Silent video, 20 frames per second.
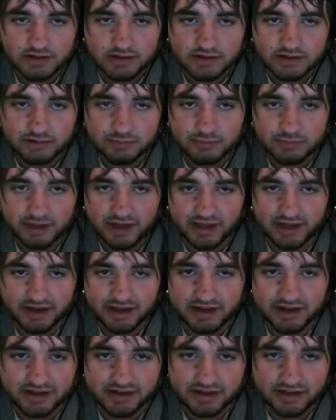
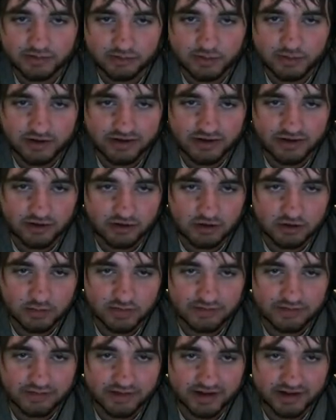Depending on what all
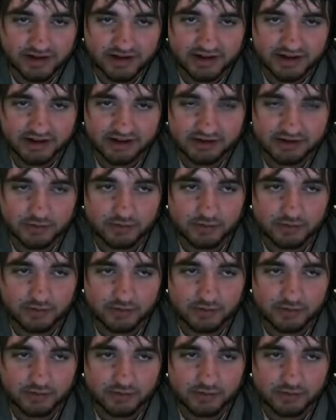we find in here,